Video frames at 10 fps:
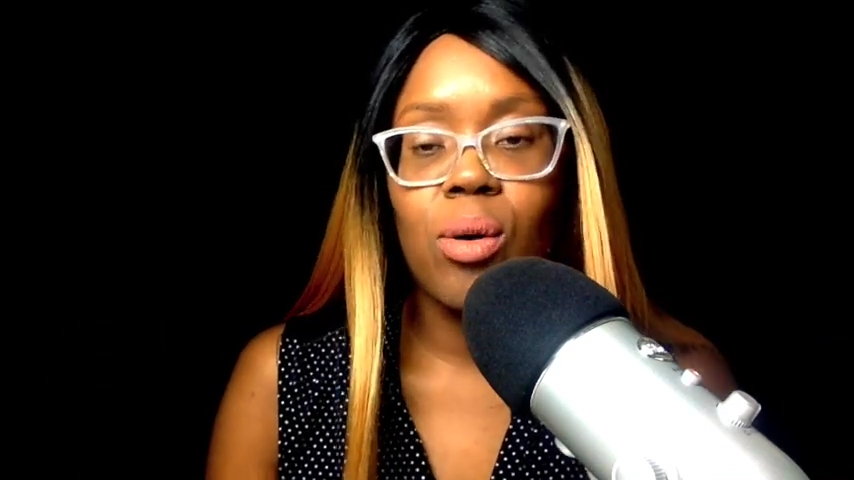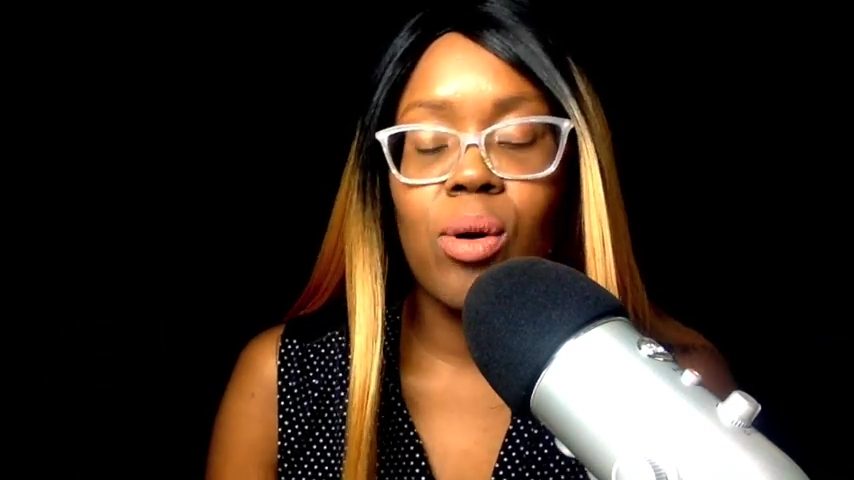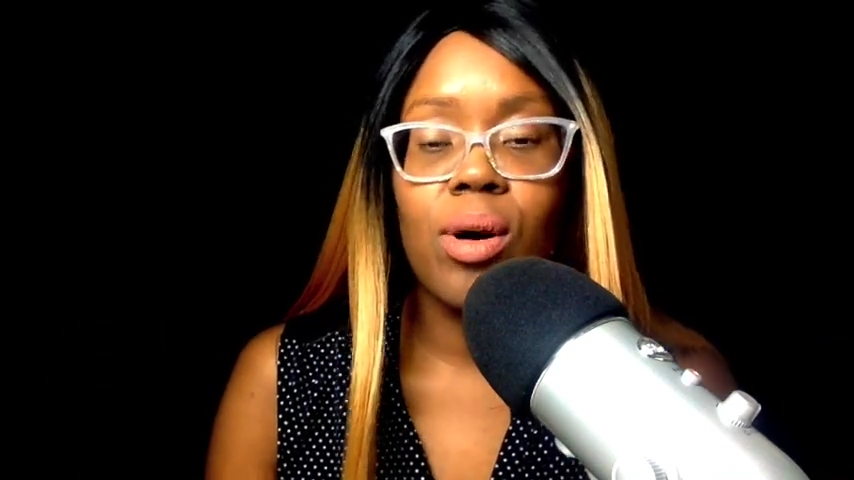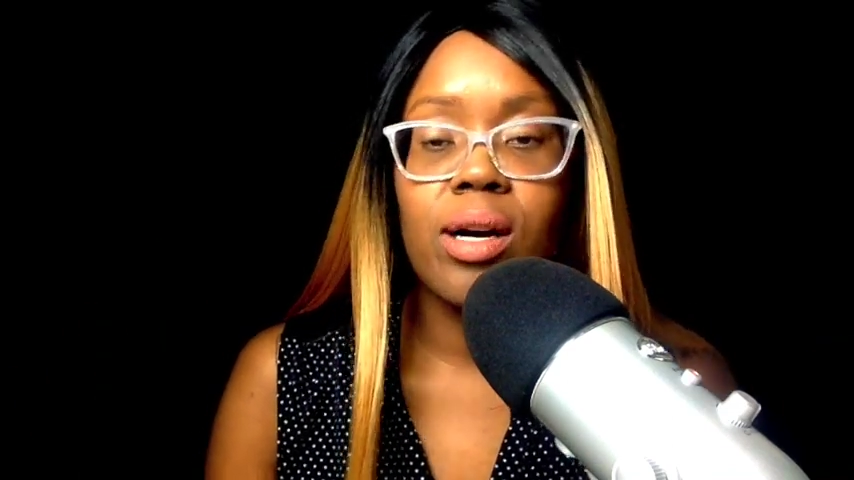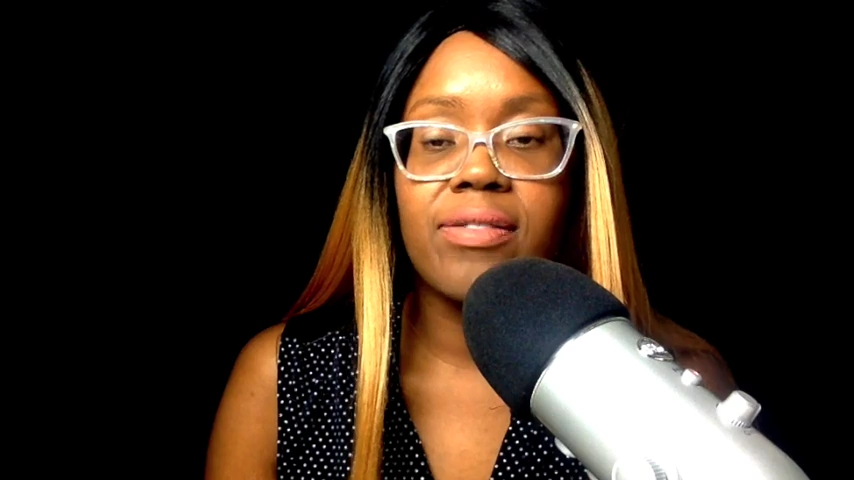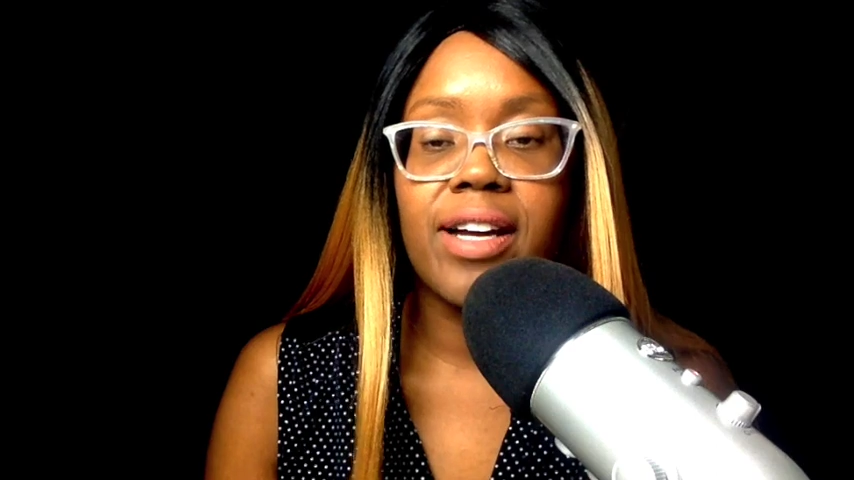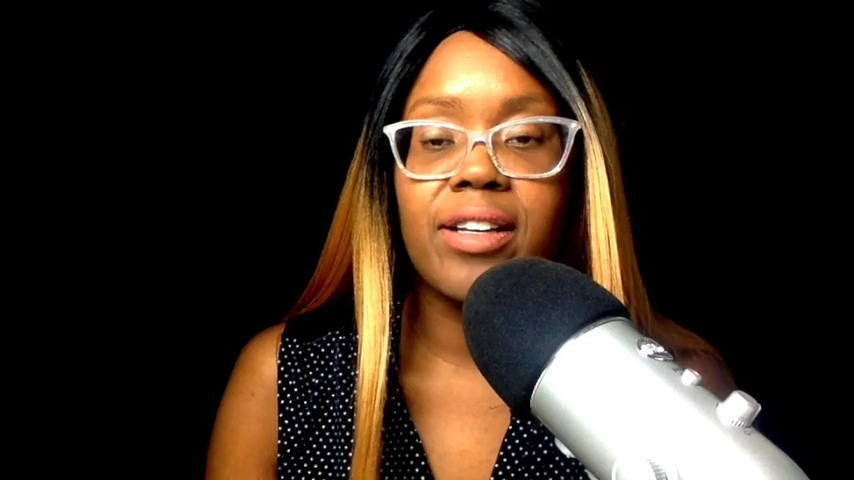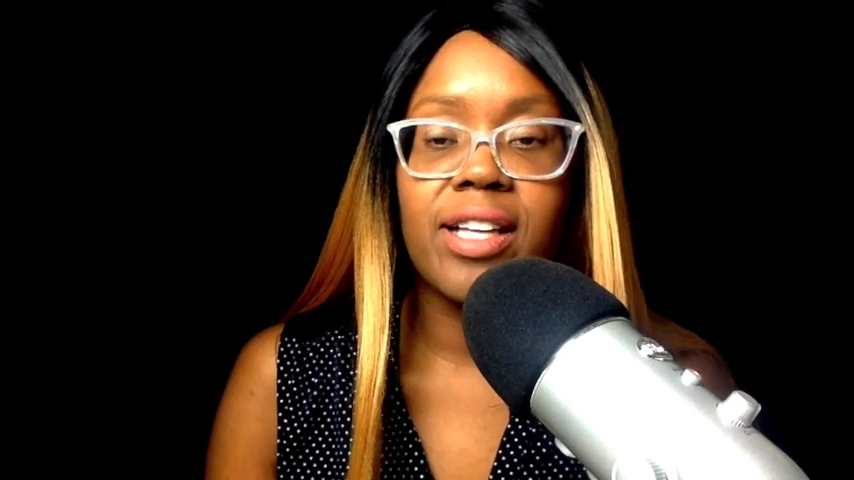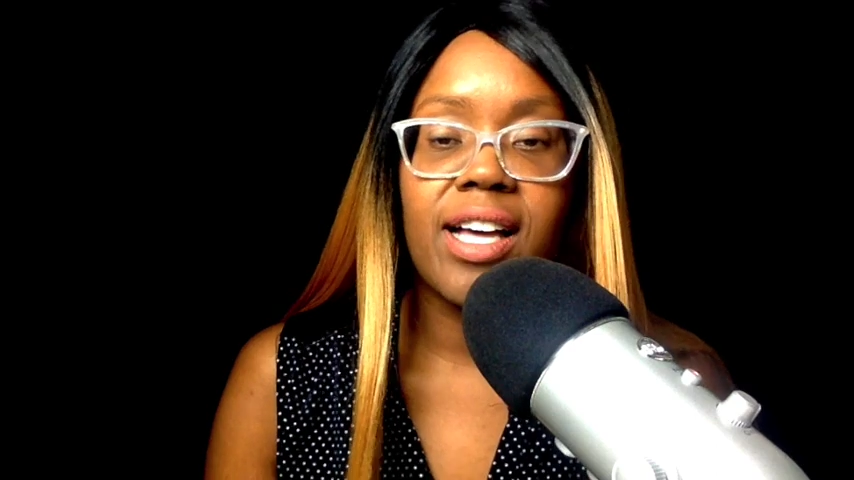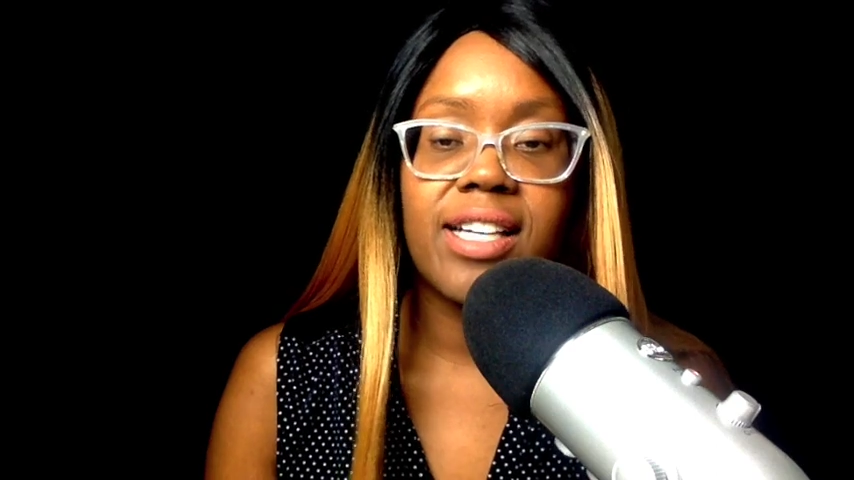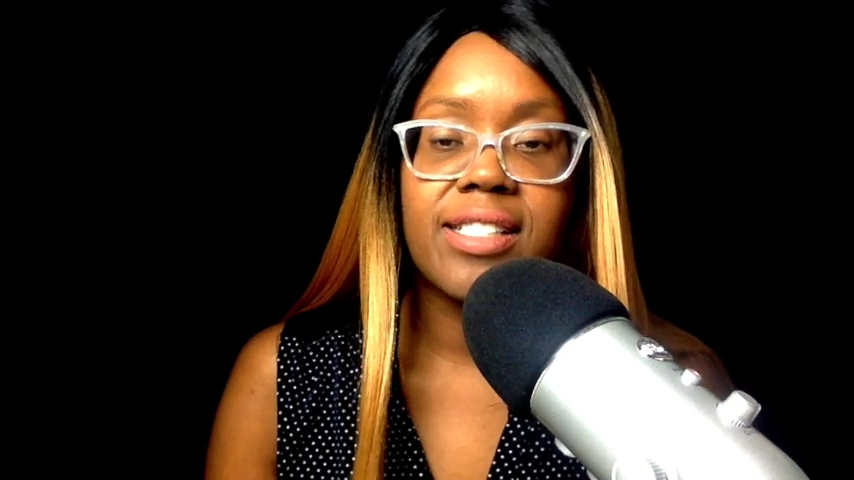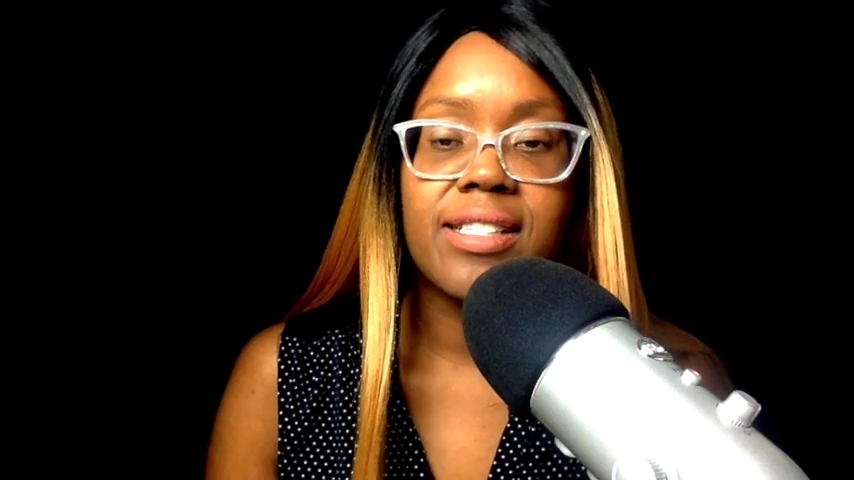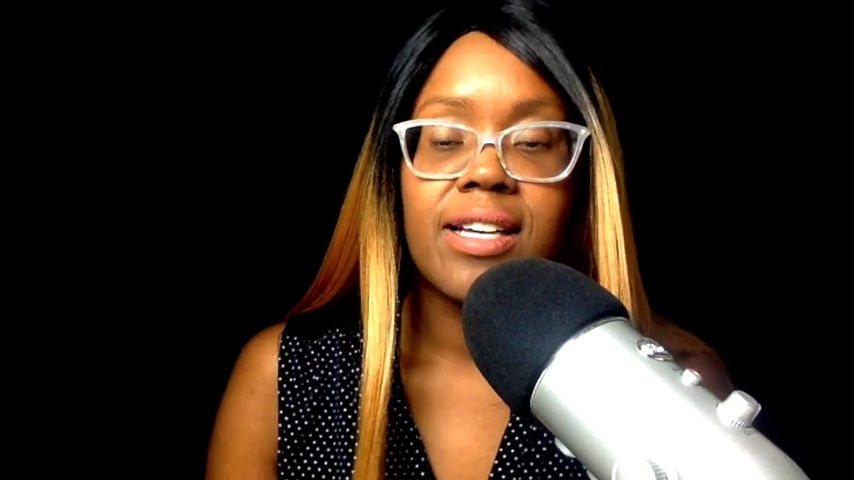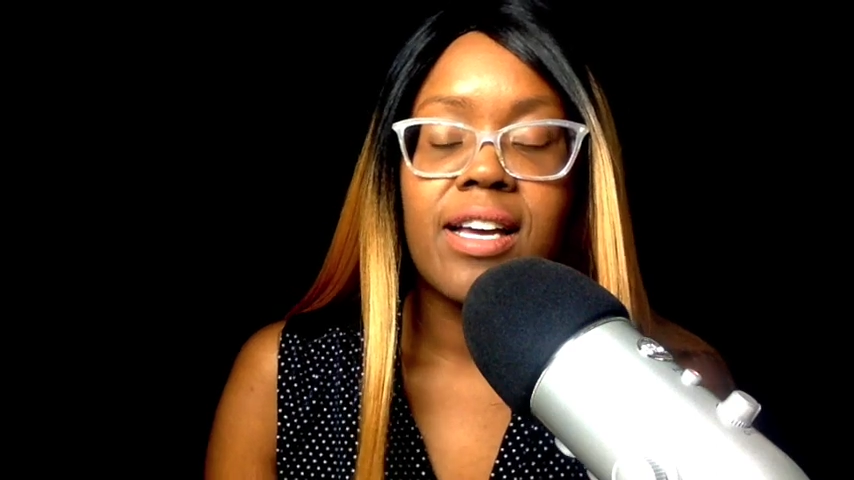or Final Cut.